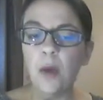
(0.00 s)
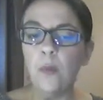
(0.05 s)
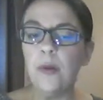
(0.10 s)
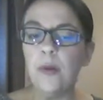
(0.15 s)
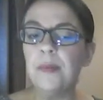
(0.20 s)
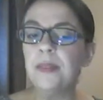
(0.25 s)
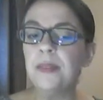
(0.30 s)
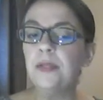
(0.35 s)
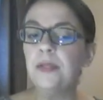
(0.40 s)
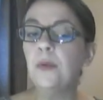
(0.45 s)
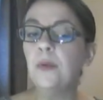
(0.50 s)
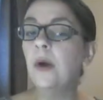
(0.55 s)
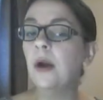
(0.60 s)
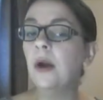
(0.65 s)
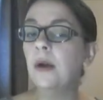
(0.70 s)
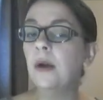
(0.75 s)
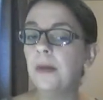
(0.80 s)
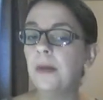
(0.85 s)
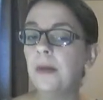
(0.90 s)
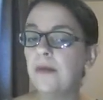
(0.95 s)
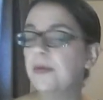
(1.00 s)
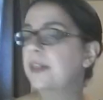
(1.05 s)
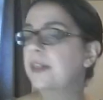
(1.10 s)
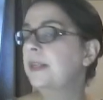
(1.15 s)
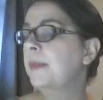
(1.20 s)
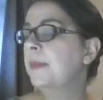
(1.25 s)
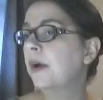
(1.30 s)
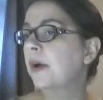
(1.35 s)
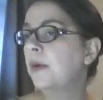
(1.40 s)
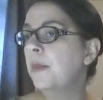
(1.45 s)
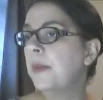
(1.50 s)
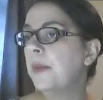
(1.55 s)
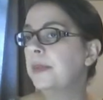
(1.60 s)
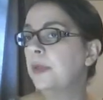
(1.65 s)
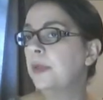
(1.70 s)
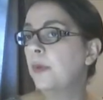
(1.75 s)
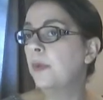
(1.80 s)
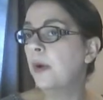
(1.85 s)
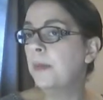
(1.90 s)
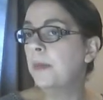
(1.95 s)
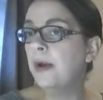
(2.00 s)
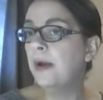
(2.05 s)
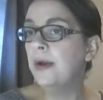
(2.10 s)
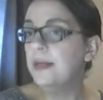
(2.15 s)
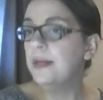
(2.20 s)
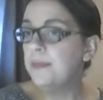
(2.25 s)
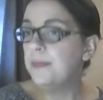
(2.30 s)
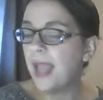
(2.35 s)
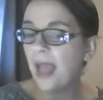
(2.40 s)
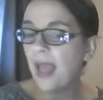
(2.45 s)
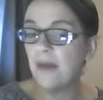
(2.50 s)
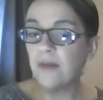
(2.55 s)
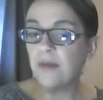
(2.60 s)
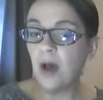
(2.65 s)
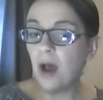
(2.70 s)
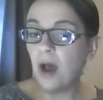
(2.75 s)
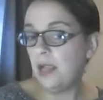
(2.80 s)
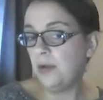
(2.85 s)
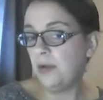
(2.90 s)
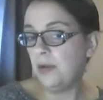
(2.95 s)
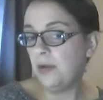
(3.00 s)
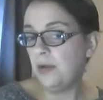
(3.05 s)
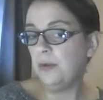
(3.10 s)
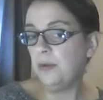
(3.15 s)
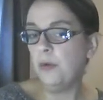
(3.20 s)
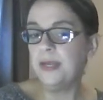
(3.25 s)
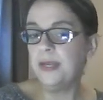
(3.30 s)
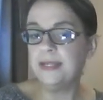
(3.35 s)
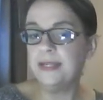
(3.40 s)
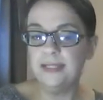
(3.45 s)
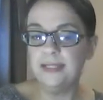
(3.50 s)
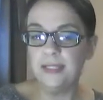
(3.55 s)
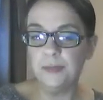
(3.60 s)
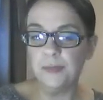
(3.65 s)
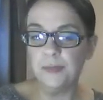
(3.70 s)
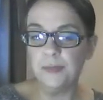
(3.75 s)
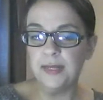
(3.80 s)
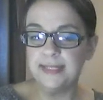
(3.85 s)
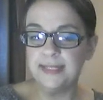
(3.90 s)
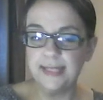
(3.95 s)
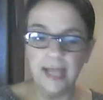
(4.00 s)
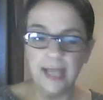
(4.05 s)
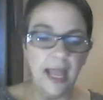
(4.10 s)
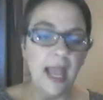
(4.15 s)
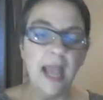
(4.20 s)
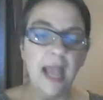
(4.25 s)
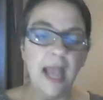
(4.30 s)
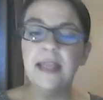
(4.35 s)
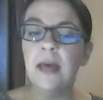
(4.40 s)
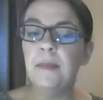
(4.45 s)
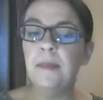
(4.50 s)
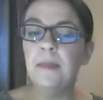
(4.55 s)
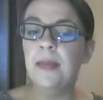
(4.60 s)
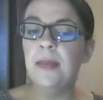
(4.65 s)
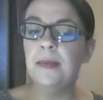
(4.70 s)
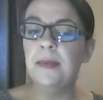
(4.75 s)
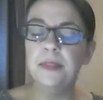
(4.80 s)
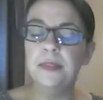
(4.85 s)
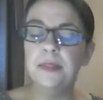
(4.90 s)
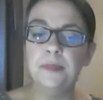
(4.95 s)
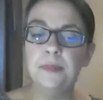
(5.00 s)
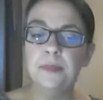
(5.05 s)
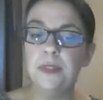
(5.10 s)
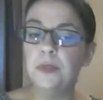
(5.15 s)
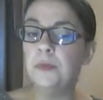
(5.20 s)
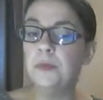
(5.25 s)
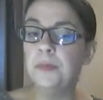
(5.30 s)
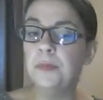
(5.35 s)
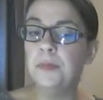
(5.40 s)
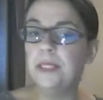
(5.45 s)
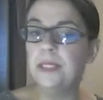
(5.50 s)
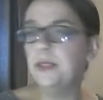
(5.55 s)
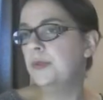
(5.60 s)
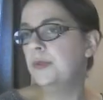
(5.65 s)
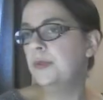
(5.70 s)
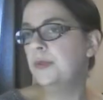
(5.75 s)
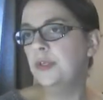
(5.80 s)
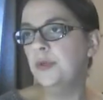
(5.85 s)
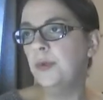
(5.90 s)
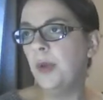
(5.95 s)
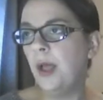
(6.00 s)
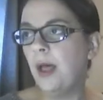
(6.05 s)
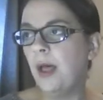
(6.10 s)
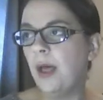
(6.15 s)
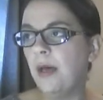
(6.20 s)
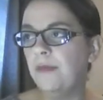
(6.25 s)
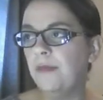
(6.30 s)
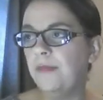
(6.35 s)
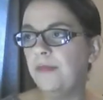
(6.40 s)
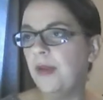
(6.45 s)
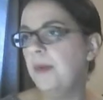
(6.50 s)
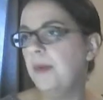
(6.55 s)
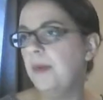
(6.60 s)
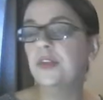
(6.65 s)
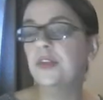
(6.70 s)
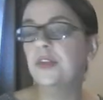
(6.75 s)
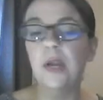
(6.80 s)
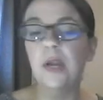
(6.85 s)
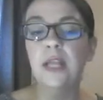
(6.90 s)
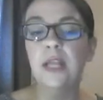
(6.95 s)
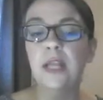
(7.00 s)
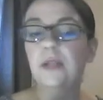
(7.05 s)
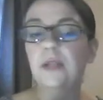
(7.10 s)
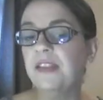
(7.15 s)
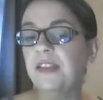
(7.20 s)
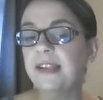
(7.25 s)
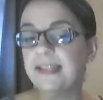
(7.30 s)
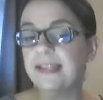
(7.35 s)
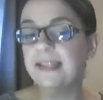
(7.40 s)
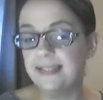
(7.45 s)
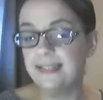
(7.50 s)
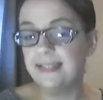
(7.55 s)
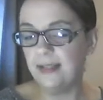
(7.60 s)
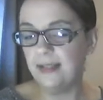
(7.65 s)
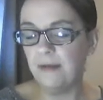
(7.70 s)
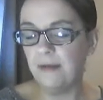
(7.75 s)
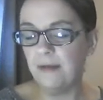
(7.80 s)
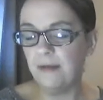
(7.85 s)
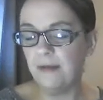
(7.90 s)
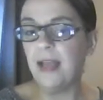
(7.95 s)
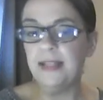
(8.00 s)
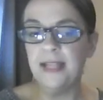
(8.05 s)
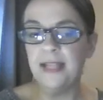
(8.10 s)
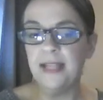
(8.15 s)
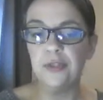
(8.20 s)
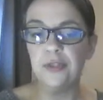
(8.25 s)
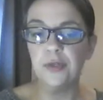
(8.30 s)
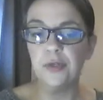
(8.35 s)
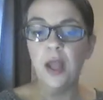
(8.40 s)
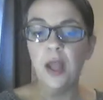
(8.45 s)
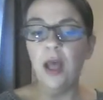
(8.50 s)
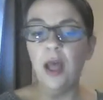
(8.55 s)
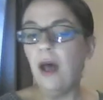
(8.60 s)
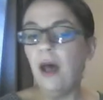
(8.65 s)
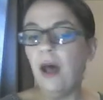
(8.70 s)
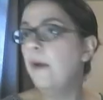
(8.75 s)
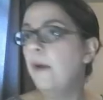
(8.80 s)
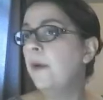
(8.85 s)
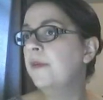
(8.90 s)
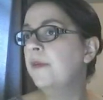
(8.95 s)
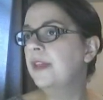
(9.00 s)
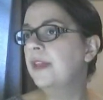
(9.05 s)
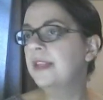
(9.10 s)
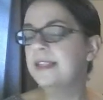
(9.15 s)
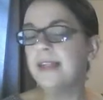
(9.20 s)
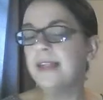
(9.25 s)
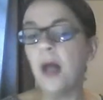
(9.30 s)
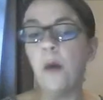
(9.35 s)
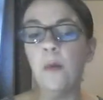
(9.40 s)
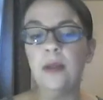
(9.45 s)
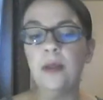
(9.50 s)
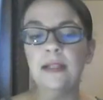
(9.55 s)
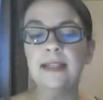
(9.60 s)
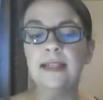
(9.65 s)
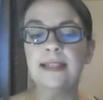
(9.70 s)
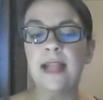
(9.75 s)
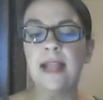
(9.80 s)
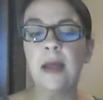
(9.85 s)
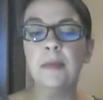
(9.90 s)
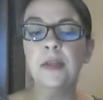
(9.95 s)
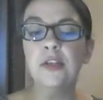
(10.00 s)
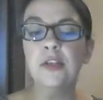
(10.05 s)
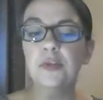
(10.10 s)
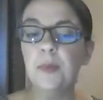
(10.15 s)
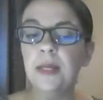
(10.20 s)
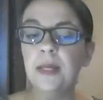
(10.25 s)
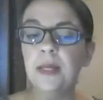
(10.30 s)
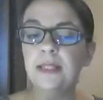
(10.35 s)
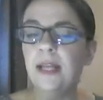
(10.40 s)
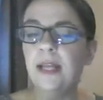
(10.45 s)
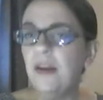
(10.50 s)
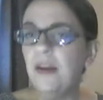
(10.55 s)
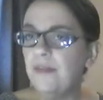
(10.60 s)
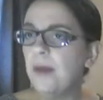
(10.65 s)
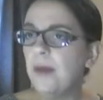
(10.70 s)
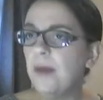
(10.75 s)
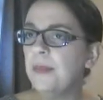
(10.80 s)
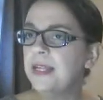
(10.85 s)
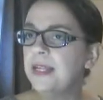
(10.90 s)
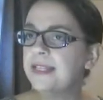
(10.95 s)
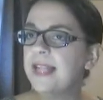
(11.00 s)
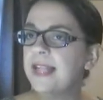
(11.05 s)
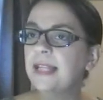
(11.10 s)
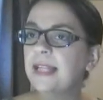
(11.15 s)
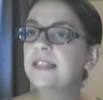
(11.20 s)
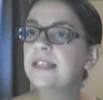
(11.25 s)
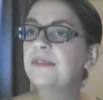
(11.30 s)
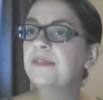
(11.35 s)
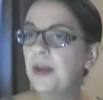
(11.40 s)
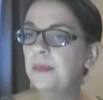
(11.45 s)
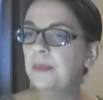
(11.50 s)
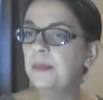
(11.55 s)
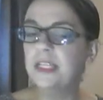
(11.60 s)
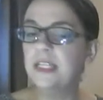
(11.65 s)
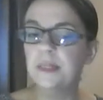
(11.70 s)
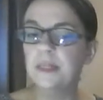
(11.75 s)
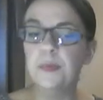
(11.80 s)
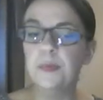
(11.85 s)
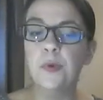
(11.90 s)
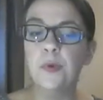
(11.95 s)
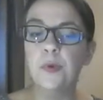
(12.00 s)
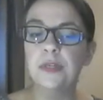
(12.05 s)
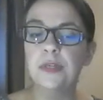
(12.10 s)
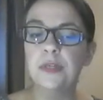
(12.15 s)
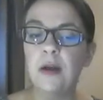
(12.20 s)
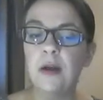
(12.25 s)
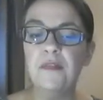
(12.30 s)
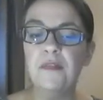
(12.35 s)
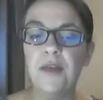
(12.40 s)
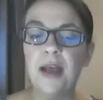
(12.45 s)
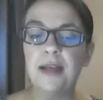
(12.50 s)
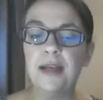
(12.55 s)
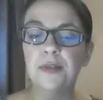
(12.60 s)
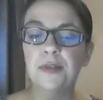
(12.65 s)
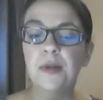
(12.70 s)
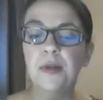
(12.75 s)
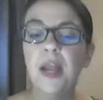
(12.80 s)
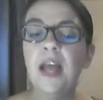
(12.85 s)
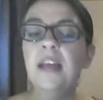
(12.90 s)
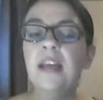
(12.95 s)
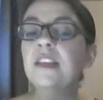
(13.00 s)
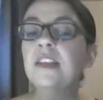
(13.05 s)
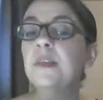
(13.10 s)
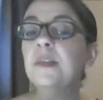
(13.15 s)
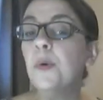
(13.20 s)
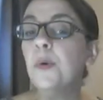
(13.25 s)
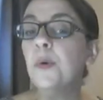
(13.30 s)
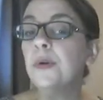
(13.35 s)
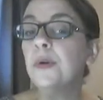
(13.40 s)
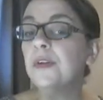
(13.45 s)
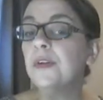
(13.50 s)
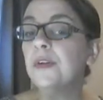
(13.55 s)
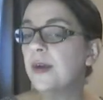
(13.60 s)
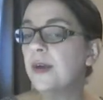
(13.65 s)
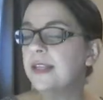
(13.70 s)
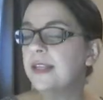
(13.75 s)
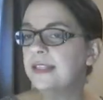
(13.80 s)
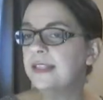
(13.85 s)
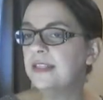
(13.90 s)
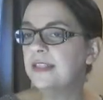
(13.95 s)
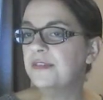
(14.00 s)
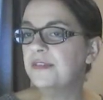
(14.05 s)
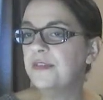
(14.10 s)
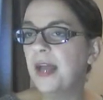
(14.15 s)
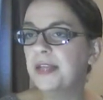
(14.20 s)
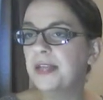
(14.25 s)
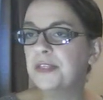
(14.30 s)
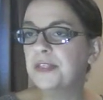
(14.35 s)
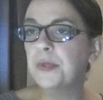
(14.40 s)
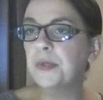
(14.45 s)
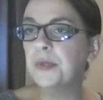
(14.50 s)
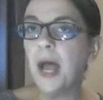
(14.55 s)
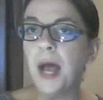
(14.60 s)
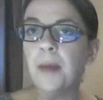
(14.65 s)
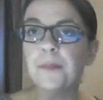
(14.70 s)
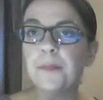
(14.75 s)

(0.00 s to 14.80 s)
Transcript: women who are African American women who are married may have a higher obesity risk, and that may be due to family strain or things of that nature. However, that's not well established. But family status and family support are a factor. The support of friends is a factor,